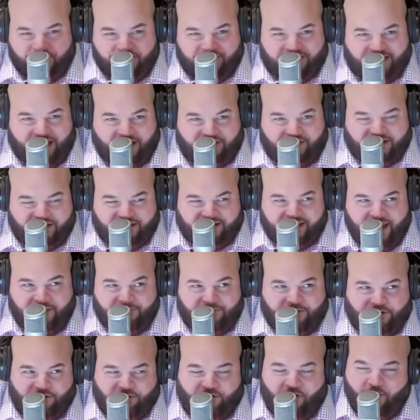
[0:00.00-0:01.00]
the Celtics
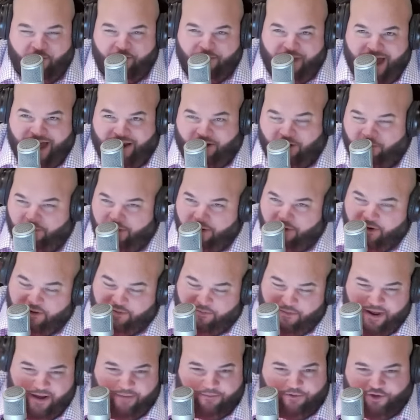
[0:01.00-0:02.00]
game, Sarone Battle will be with me.